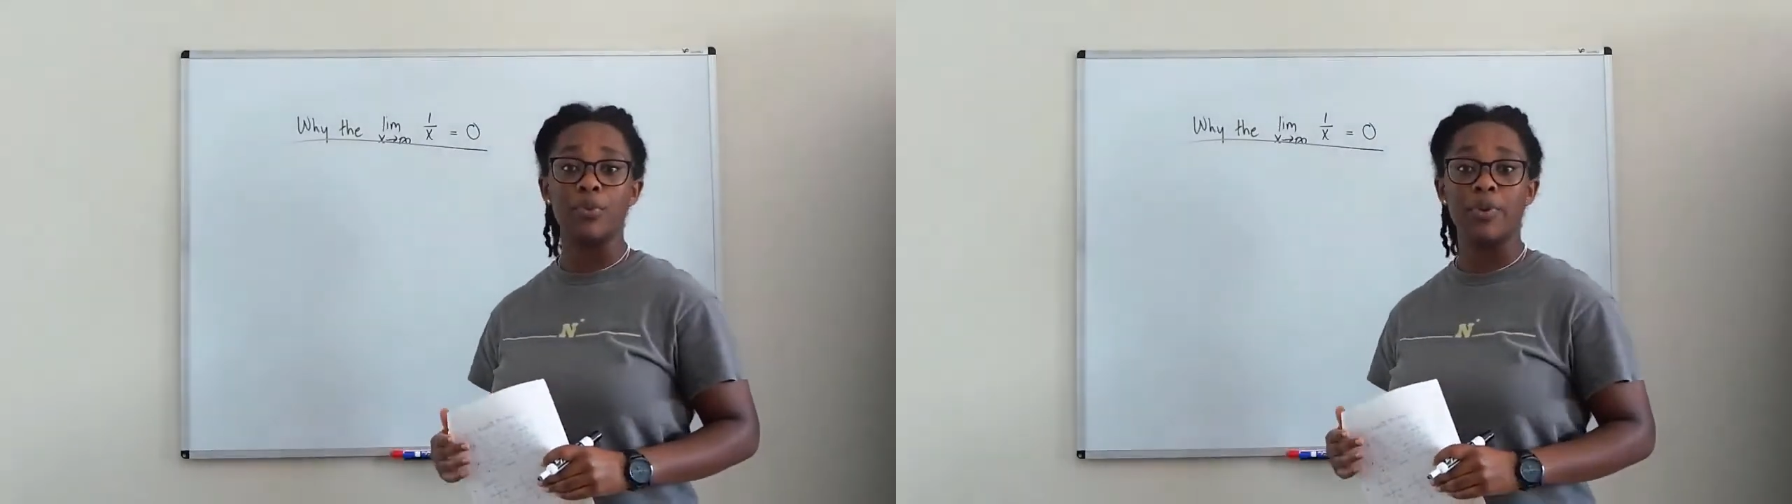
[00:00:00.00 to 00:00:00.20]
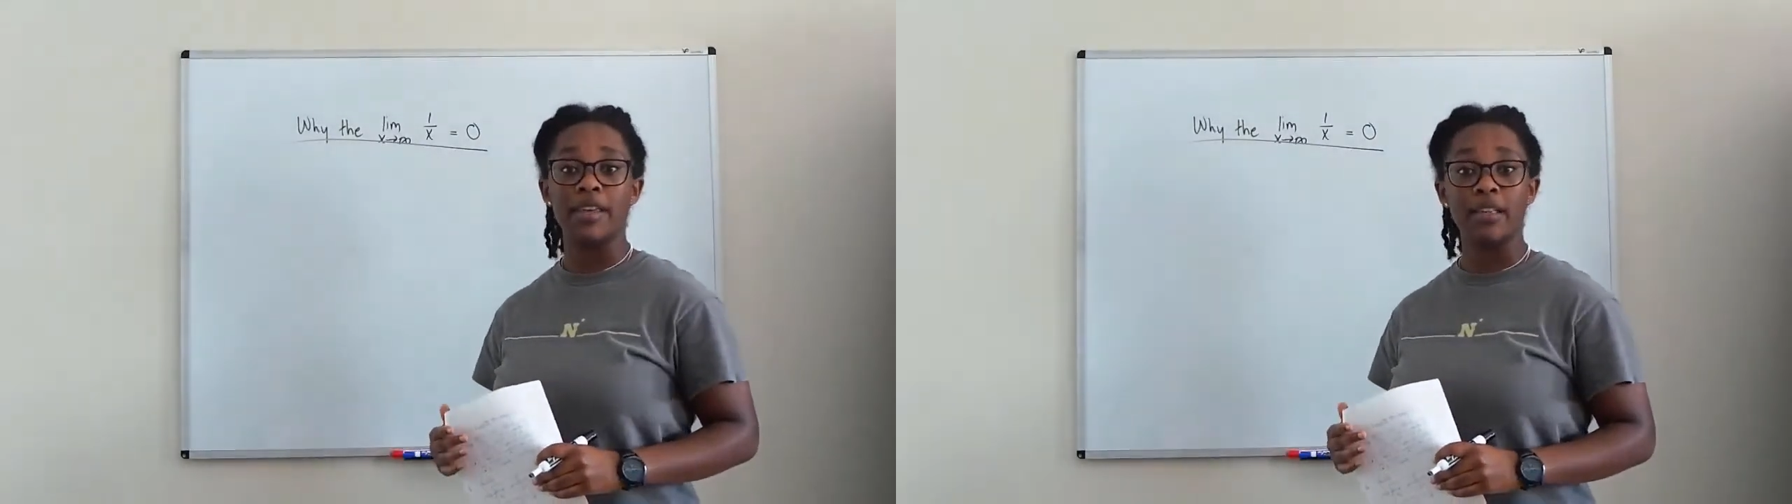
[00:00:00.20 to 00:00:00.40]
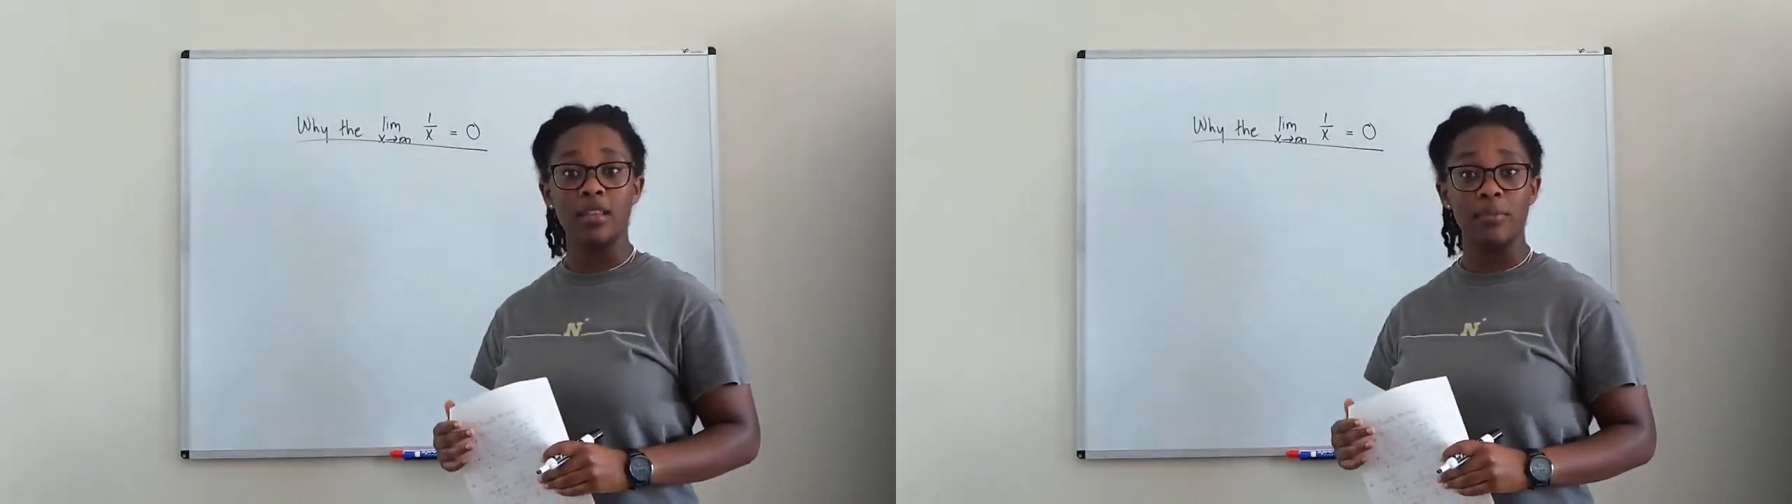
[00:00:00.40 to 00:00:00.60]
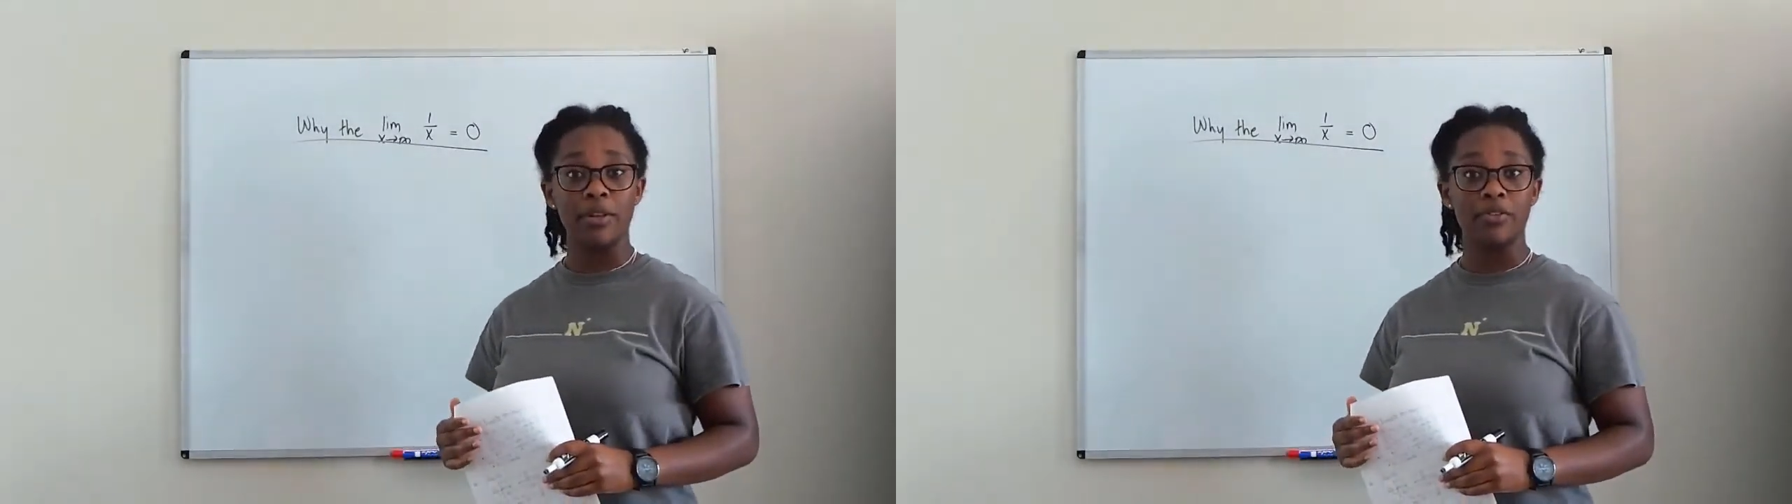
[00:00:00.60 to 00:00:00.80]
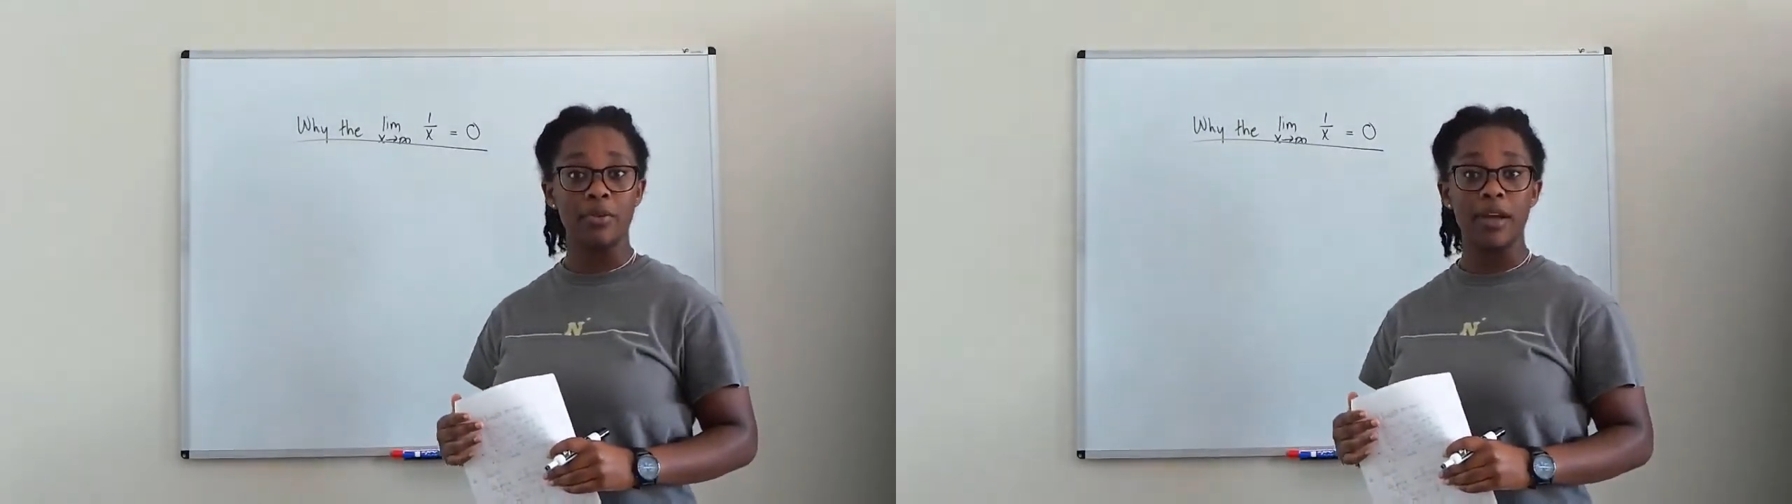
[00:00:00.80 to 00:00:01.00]
when we take
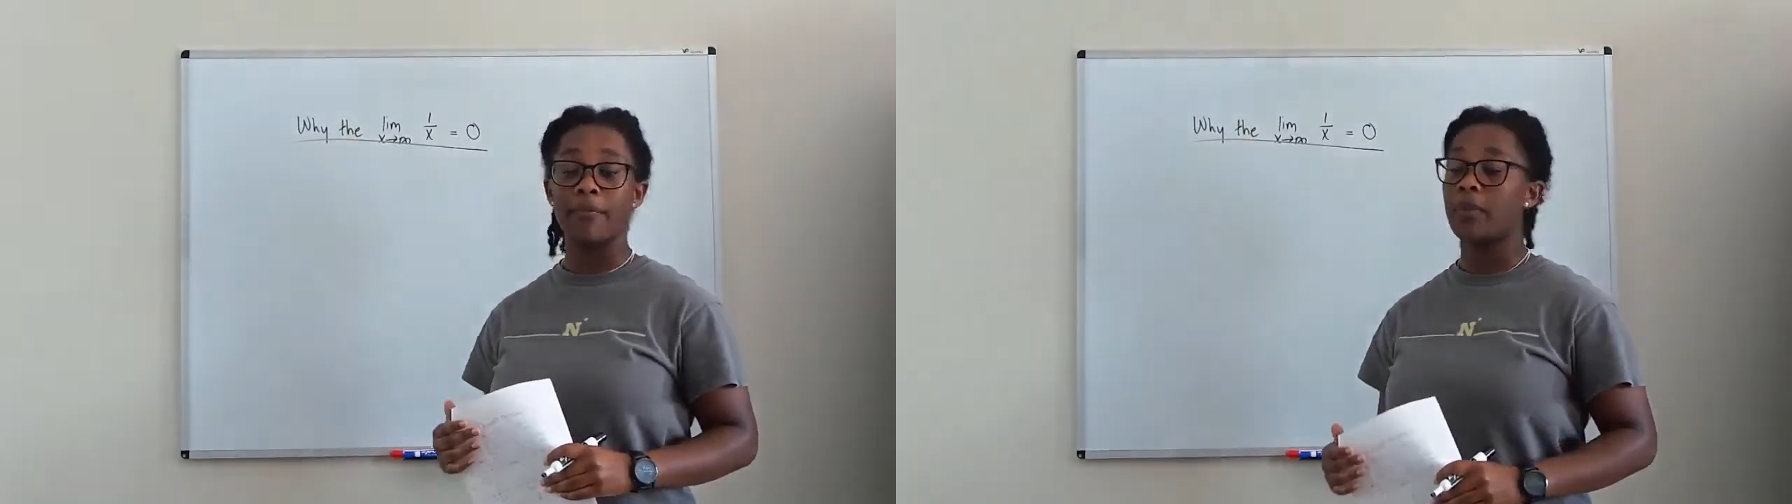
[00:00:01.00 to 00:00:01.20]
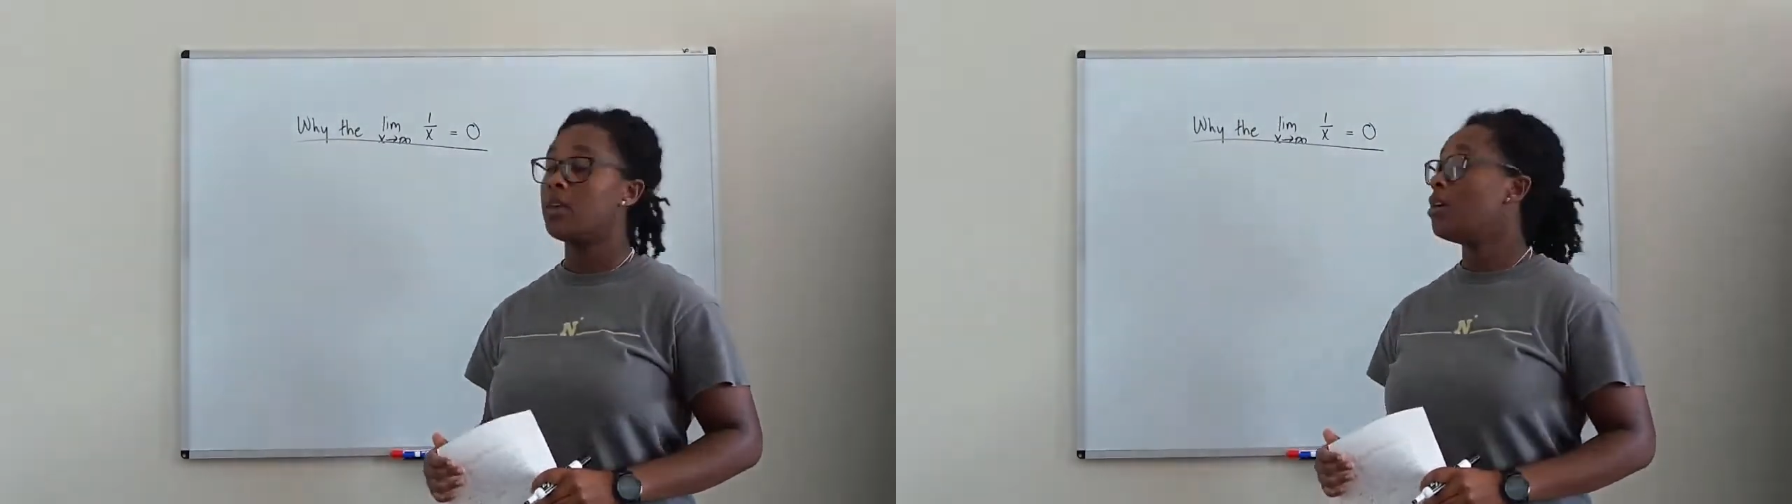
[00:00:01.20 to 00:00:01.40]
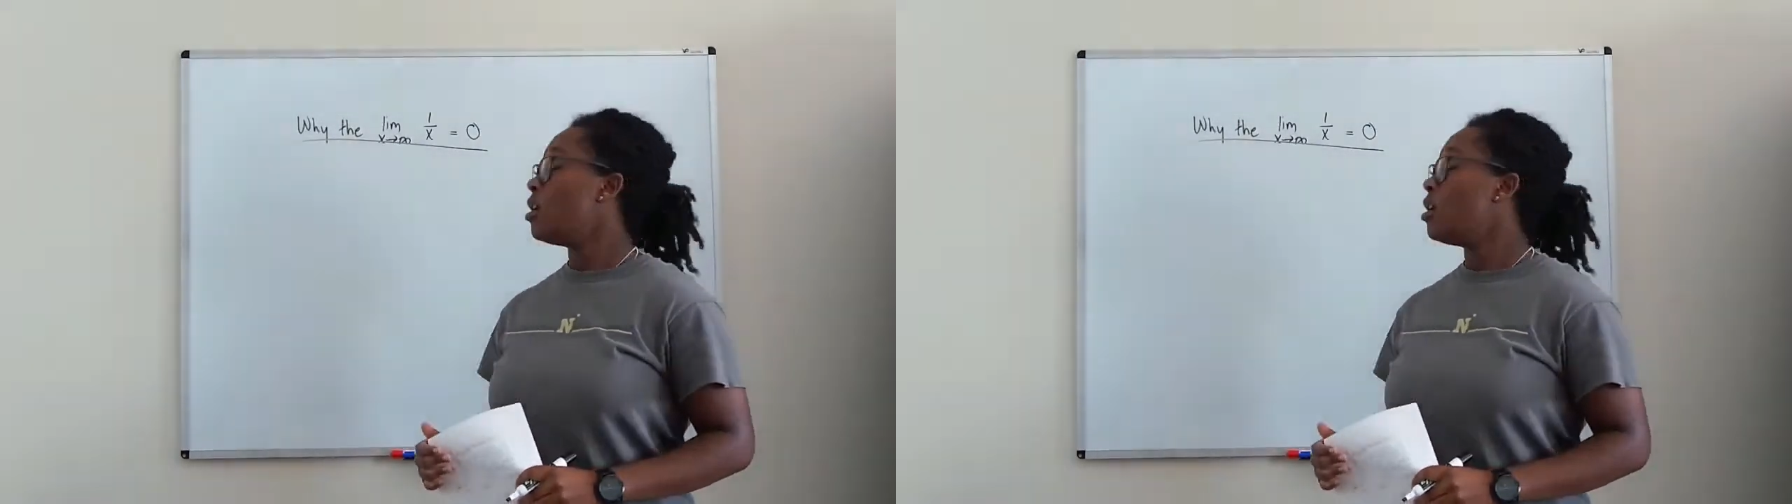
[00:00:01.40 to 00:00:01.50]
limits, right?